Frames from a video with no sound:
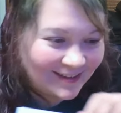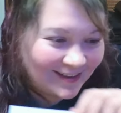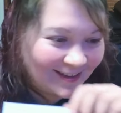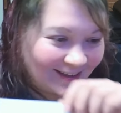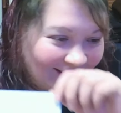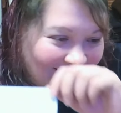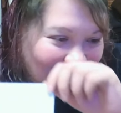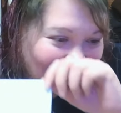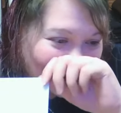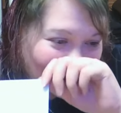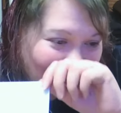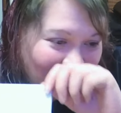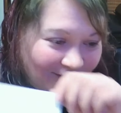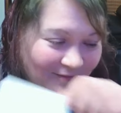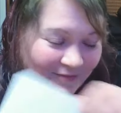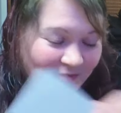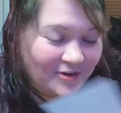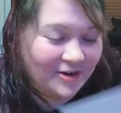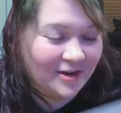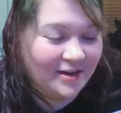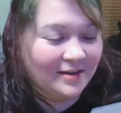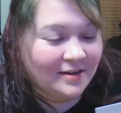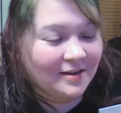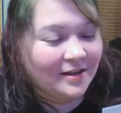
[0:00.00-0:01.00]
I can't
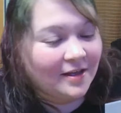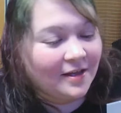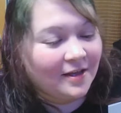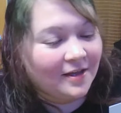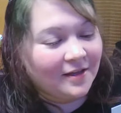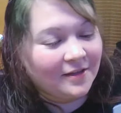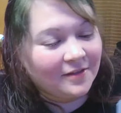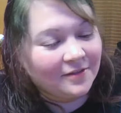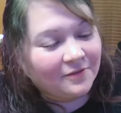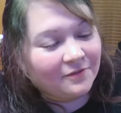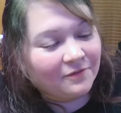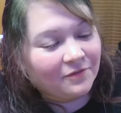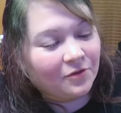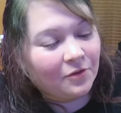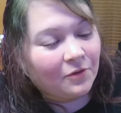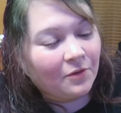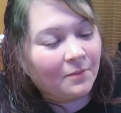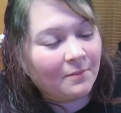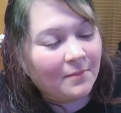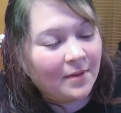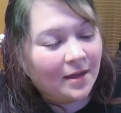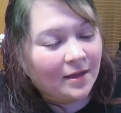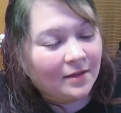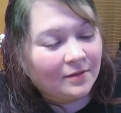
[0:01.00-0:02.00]
read.
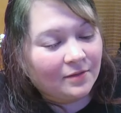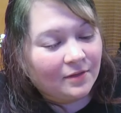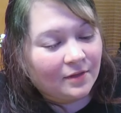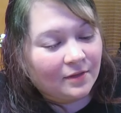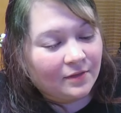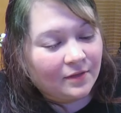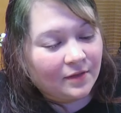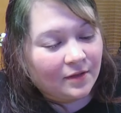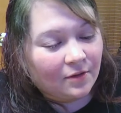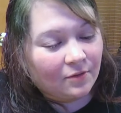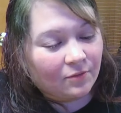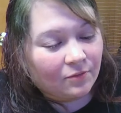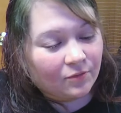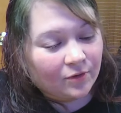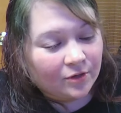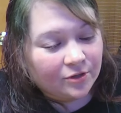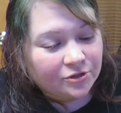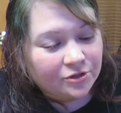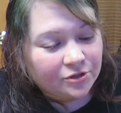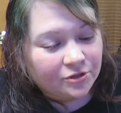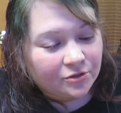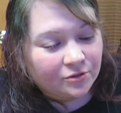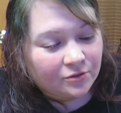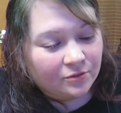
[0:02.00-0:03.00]
Fewer made than the
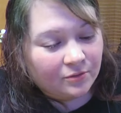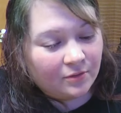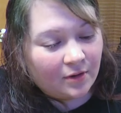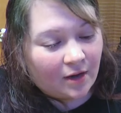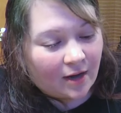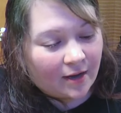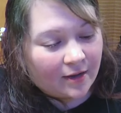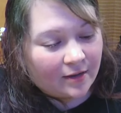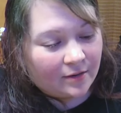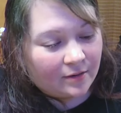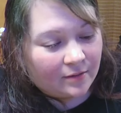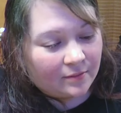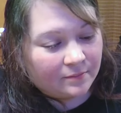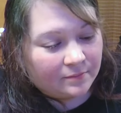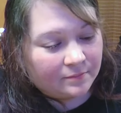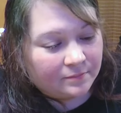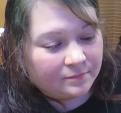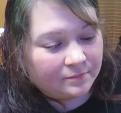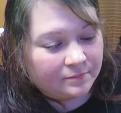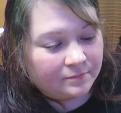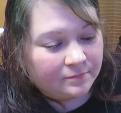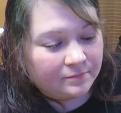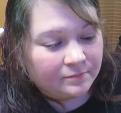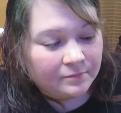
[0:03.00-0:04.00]
original item.
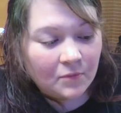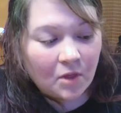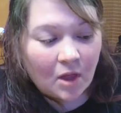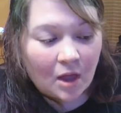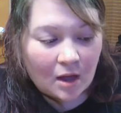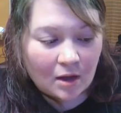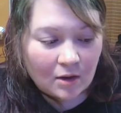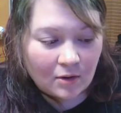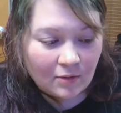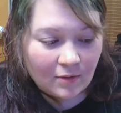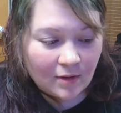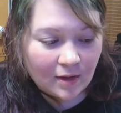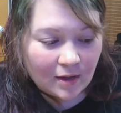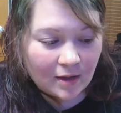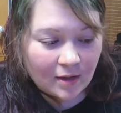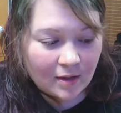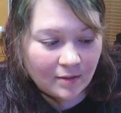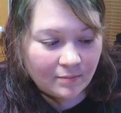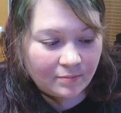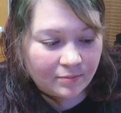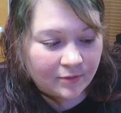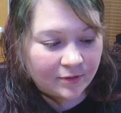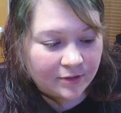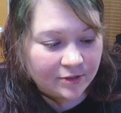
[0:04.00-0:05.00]

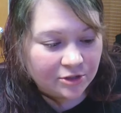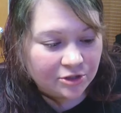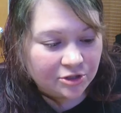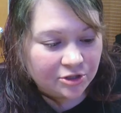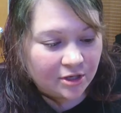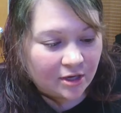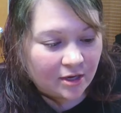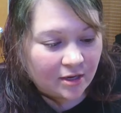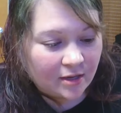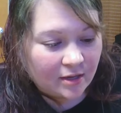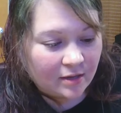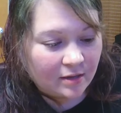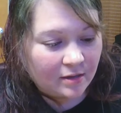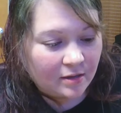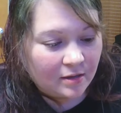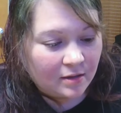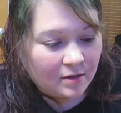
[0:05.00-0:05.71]
Okay, please check